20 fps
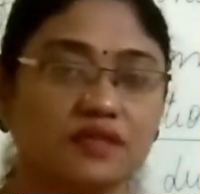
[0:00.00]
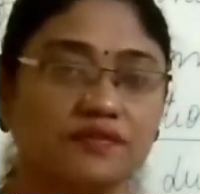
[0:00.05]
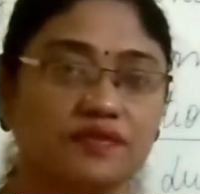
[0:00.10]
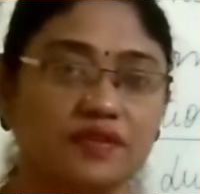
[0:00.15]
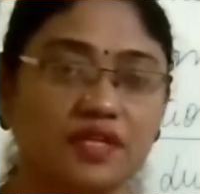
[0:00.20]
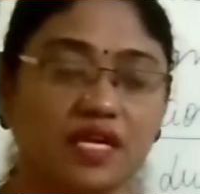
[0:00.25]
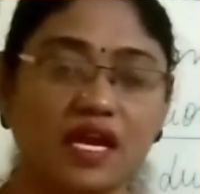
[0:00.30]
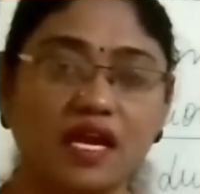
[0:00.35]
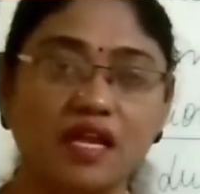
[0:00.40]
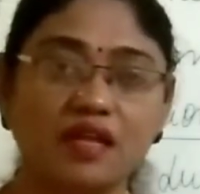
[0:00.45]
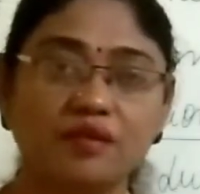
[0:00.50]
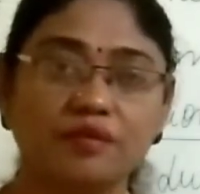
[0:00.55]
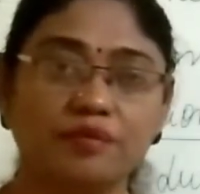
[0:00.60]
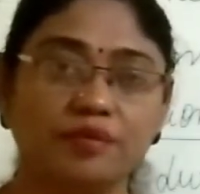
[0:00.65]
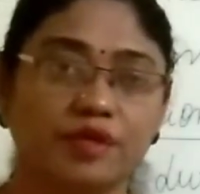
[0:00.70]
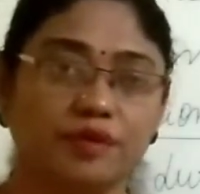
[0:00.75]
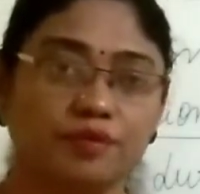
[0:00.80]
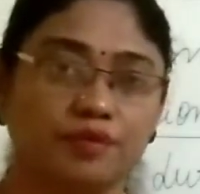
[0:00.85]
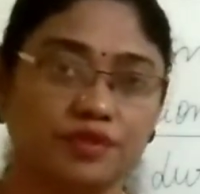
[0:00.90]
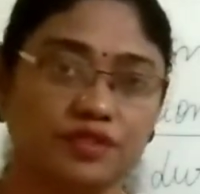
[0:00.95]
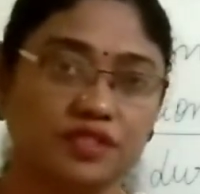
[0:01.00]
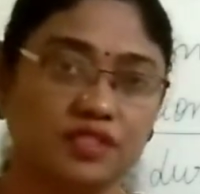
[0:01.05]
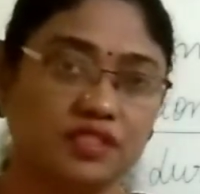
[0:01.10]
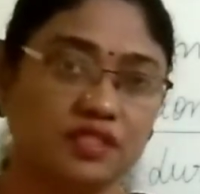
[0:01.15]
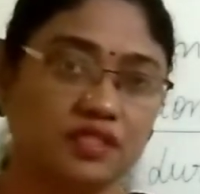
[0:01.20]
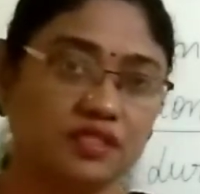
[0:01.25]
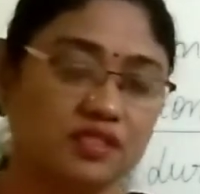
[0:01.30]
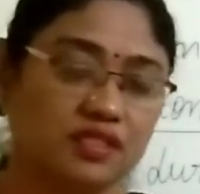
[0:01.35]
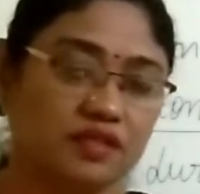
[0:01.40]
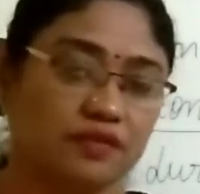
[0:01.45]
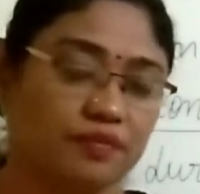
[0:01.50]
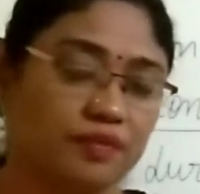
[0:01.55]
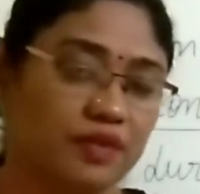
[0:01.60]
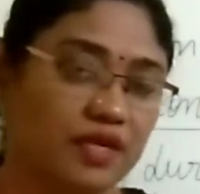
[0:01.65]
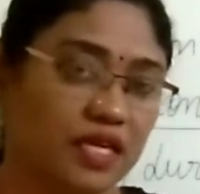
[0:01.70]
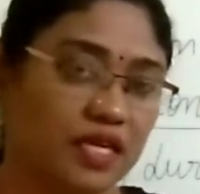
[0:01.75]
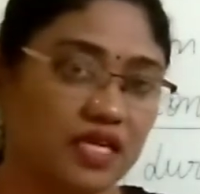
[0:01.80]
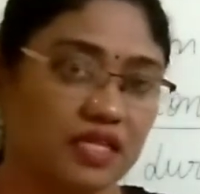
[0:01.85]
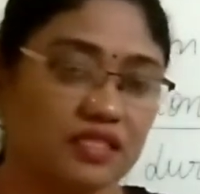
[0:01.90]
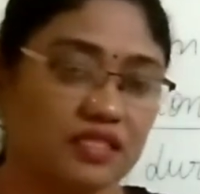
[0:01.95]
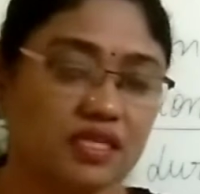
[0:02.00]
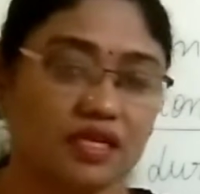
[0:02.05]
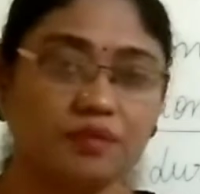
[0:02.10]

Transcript: of time, prepositions of place,